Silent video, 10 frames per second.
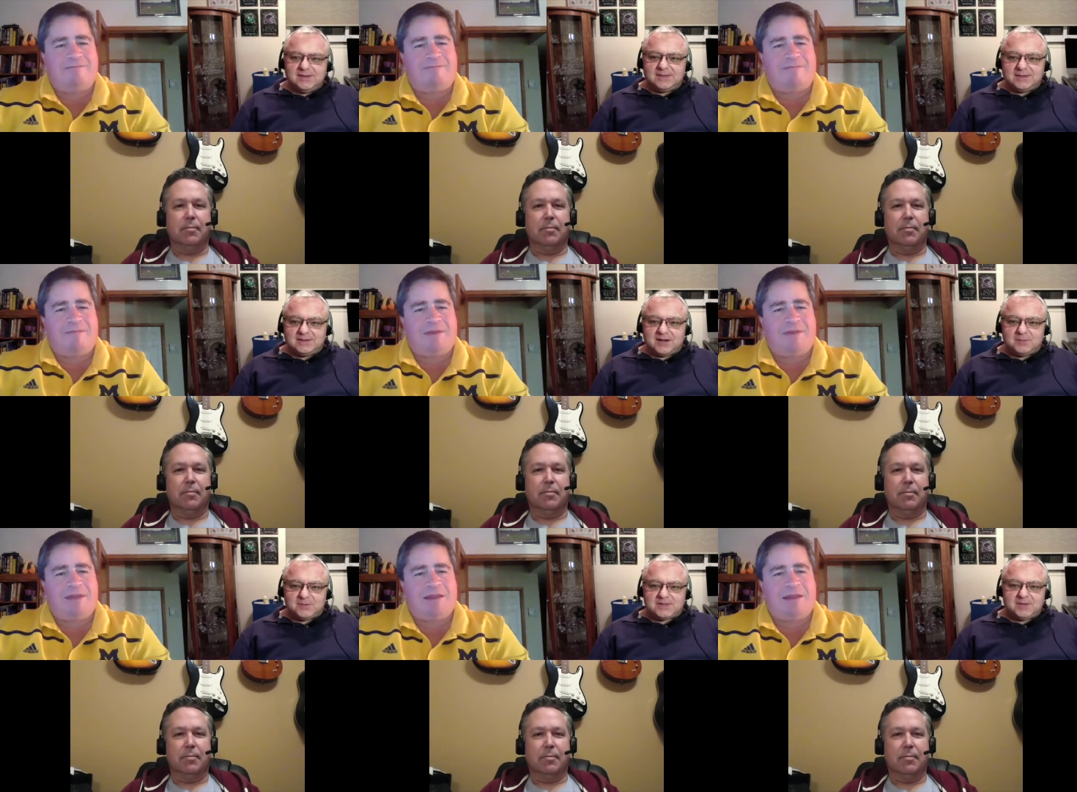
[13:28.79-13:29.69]
Speaker 1: that the album
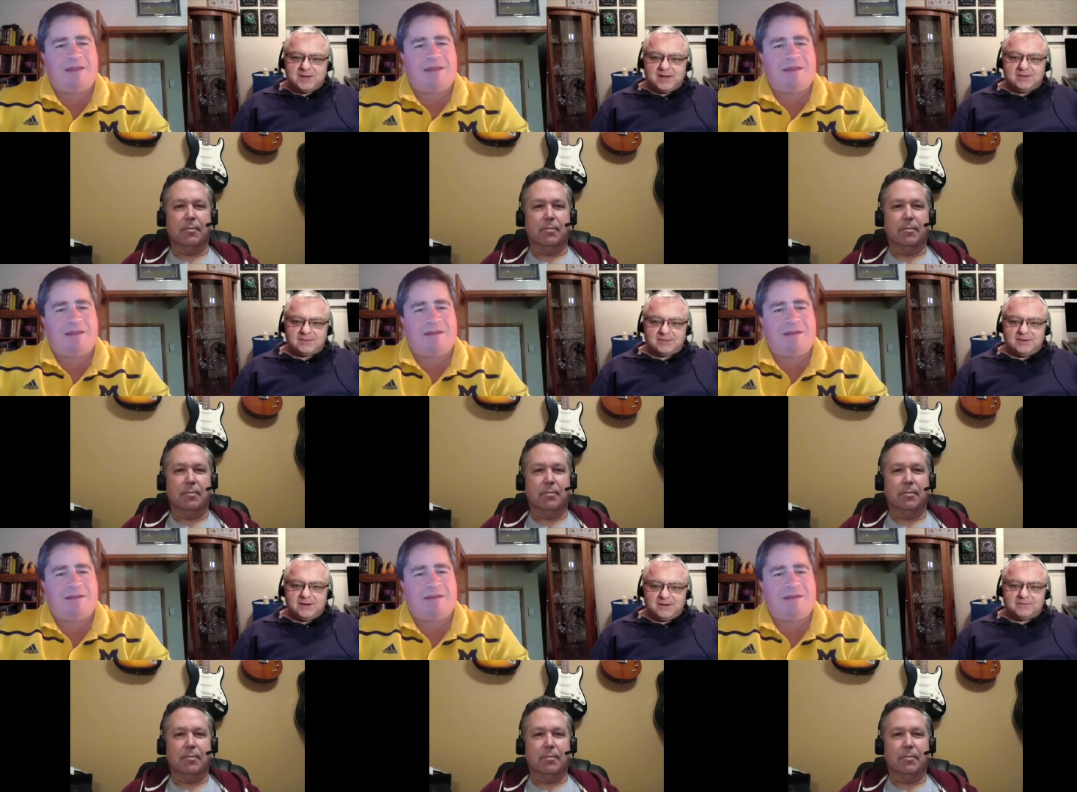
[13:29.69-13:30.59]
was coming out
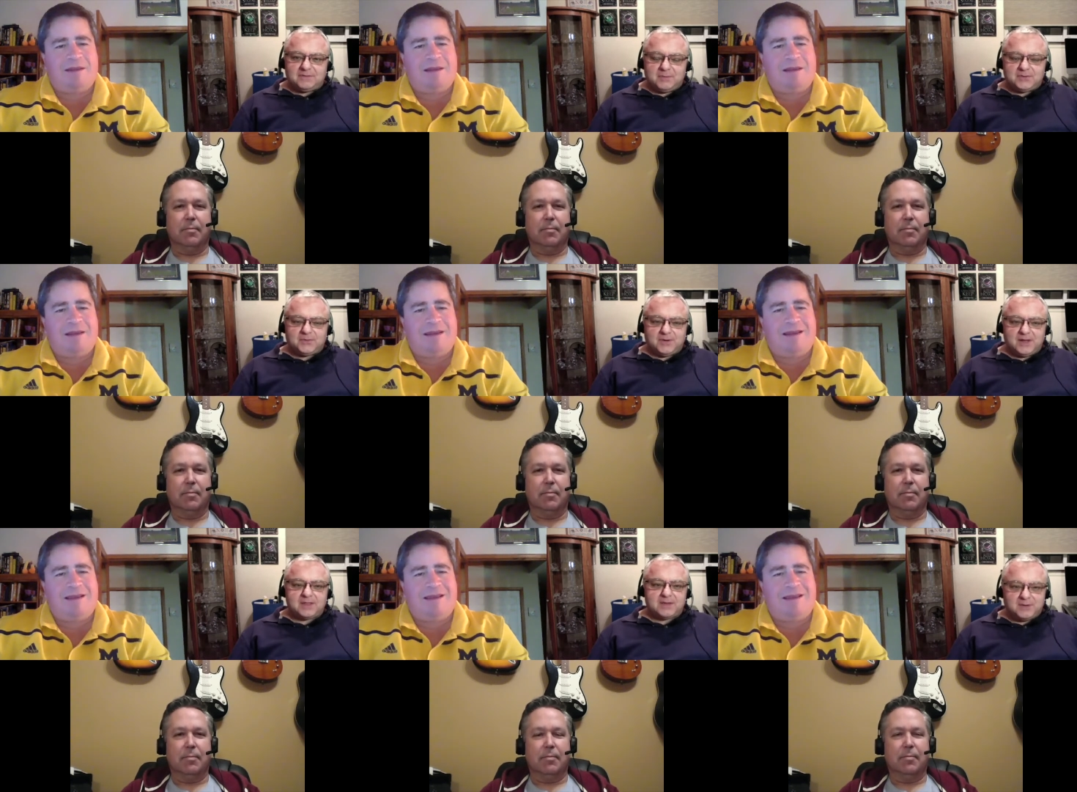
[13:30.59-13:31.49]
uh, November
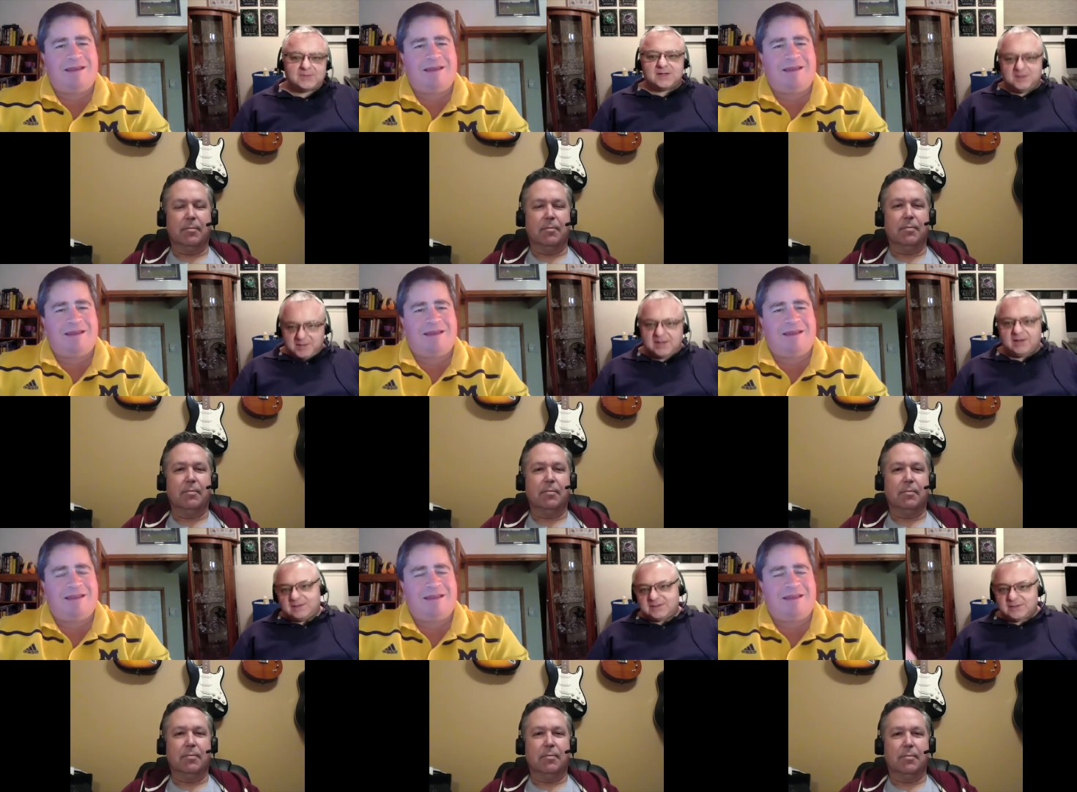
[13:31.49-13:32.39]
20th, and it was going to be
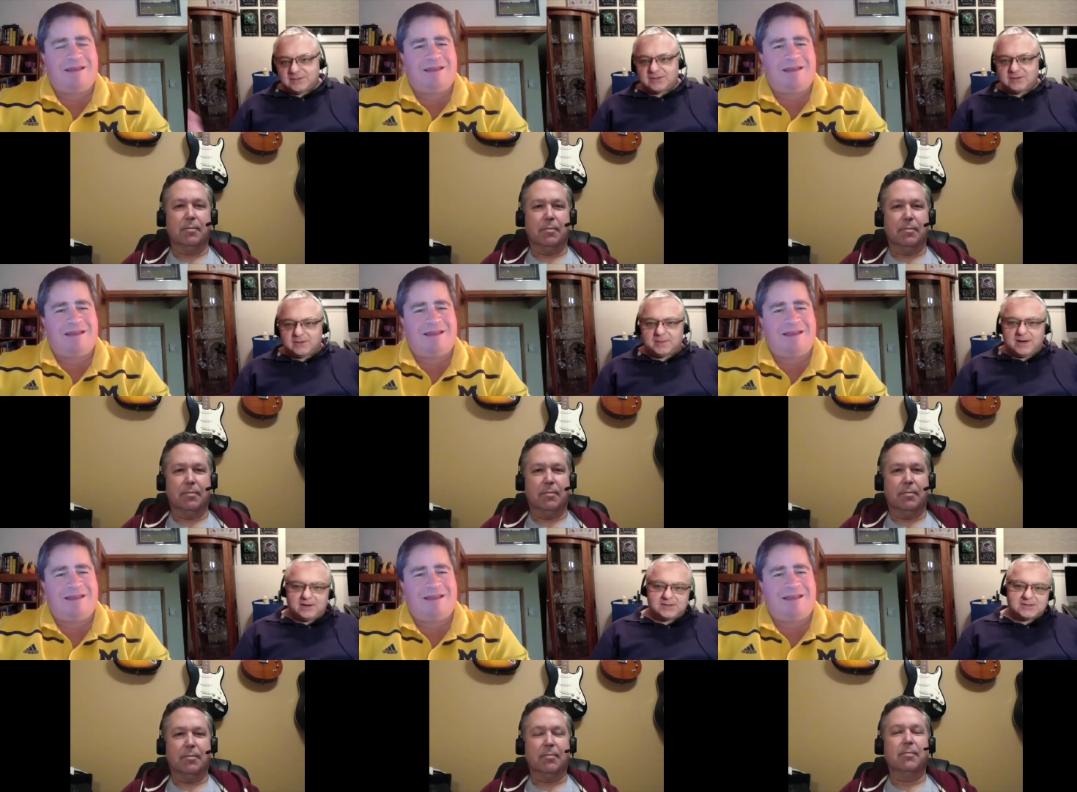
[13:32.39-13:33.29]
called "Songs You Don't Know by
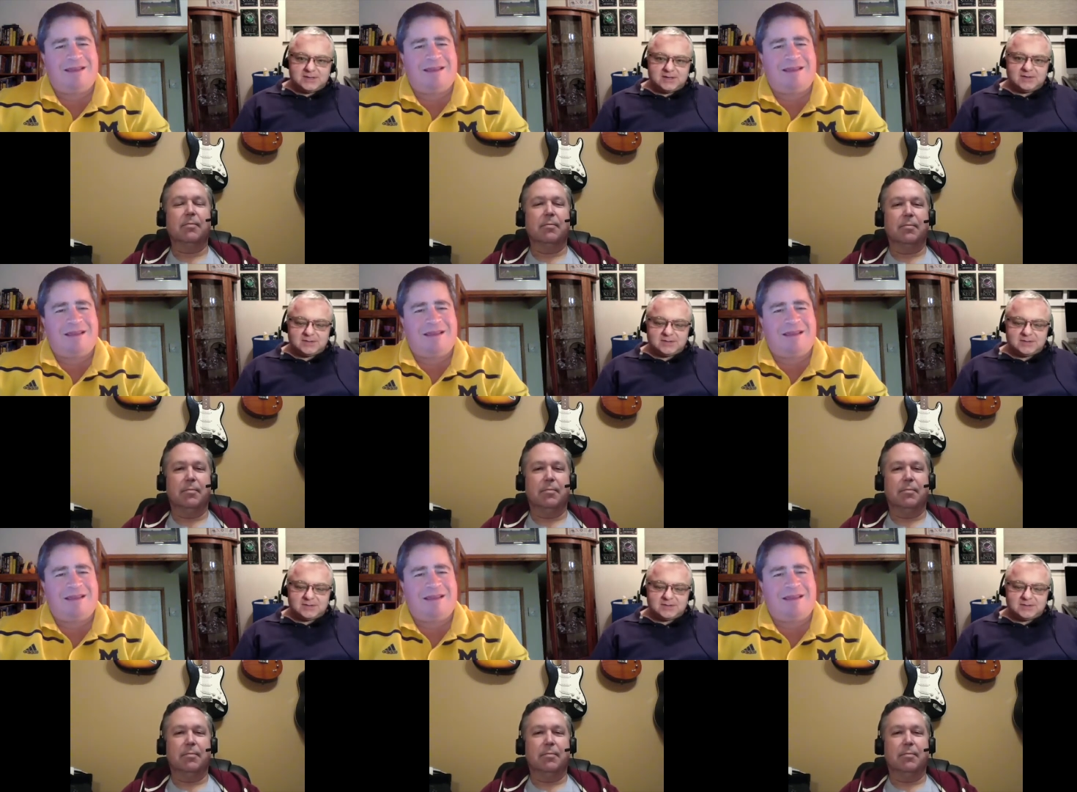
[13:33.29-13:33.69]
Heart," just like you